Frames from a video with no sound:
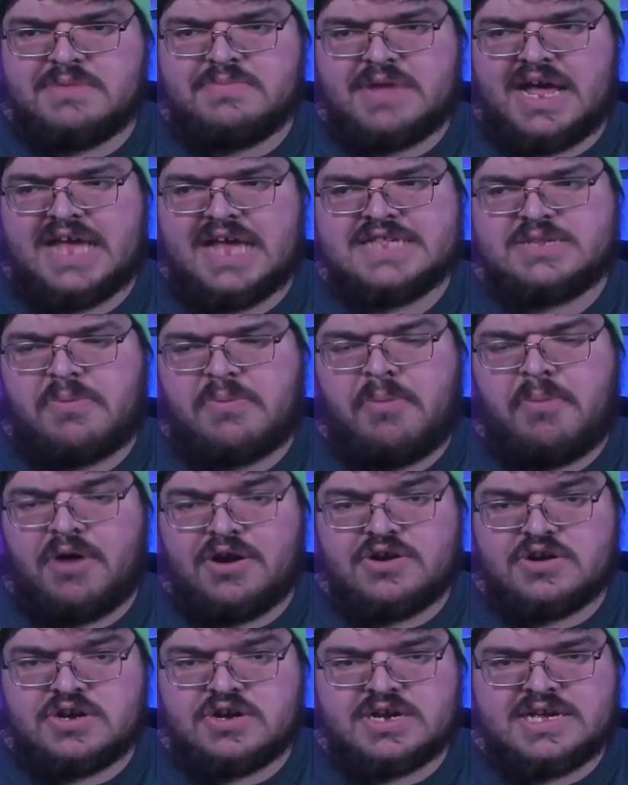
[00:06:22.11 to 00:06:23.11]
As a
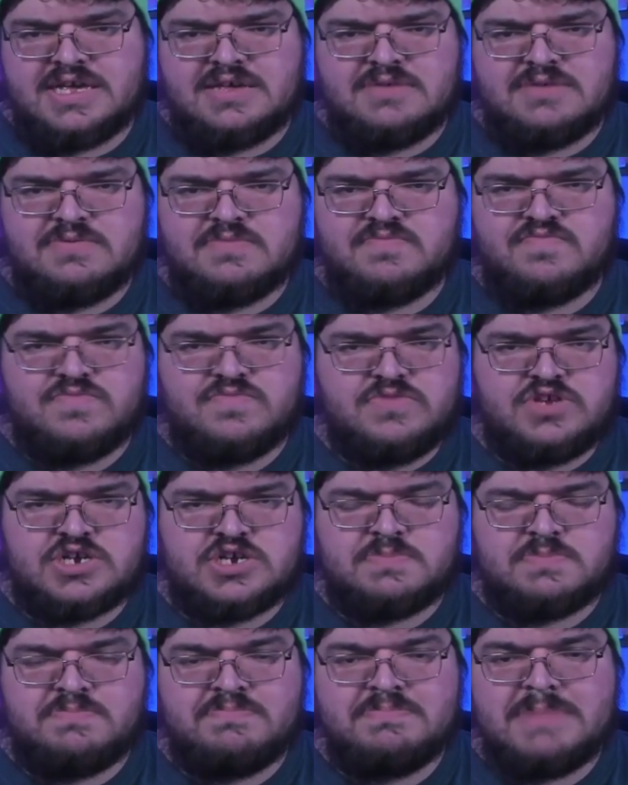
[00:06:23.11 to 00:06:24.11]
partner, he
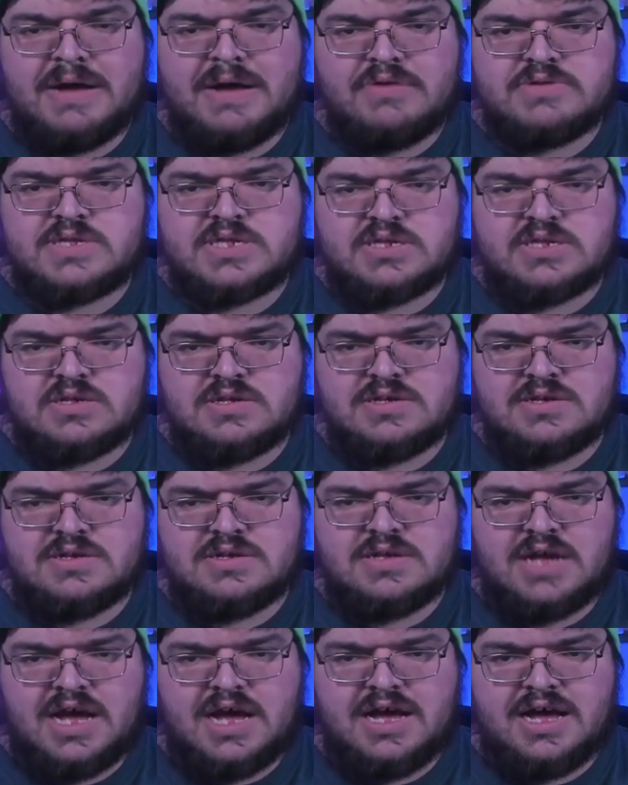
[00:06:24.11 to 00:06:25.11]
just melts
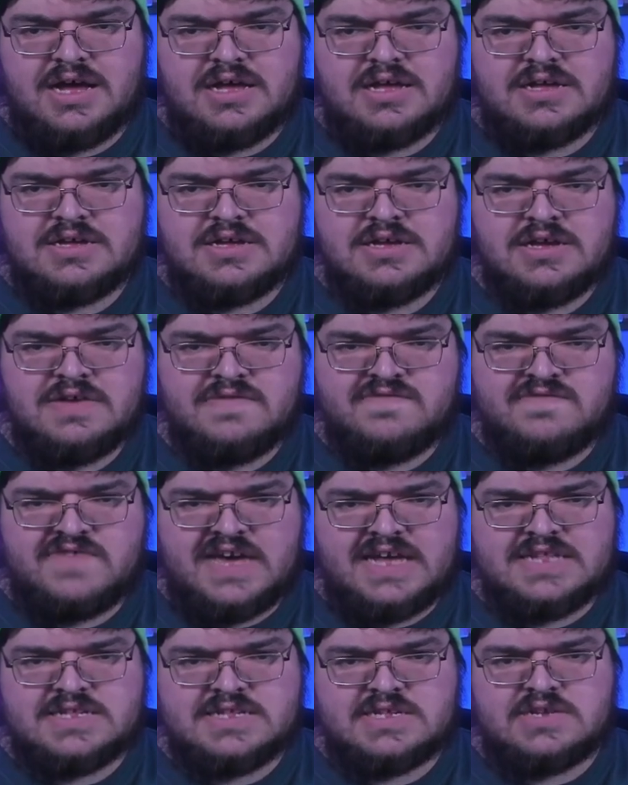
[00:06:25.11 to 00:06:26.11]

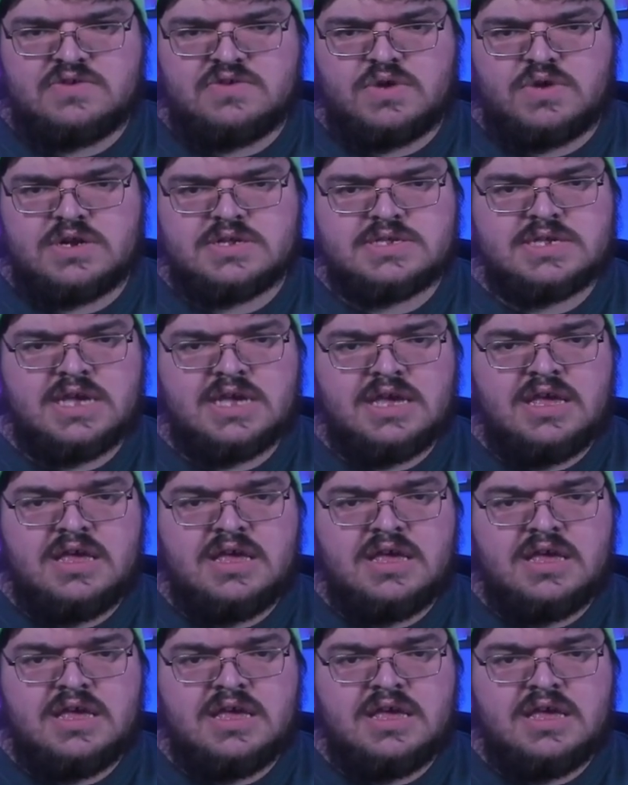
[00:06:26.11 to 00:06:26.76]
veins and ores.